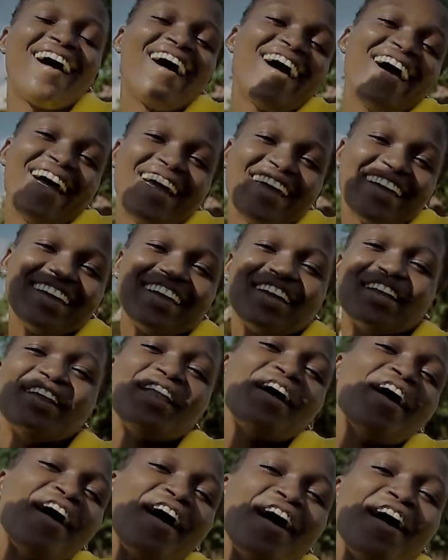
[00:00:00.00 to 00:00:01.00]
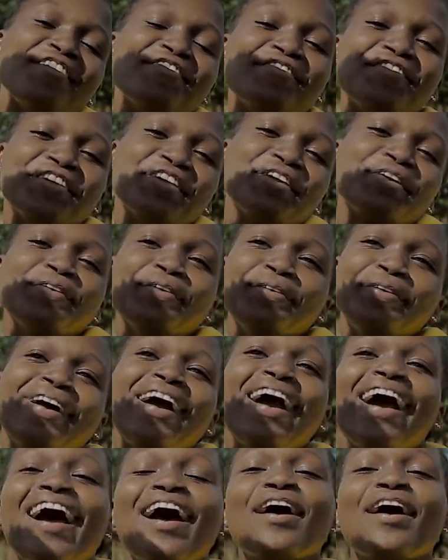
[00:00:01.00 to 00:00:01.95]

I love you,